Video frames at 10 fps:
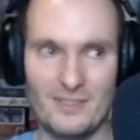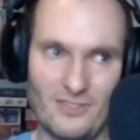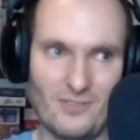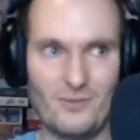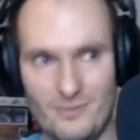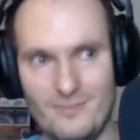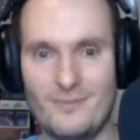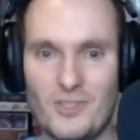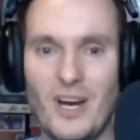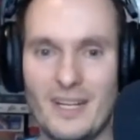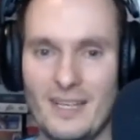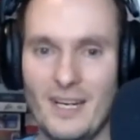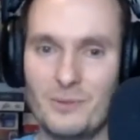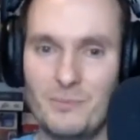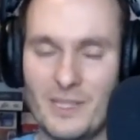you know, just to try it
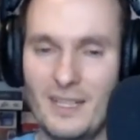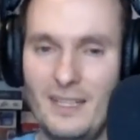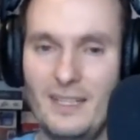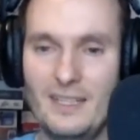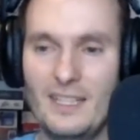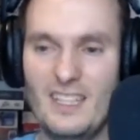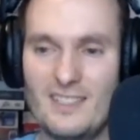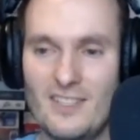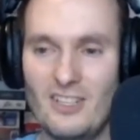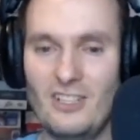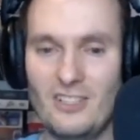out. But it's a,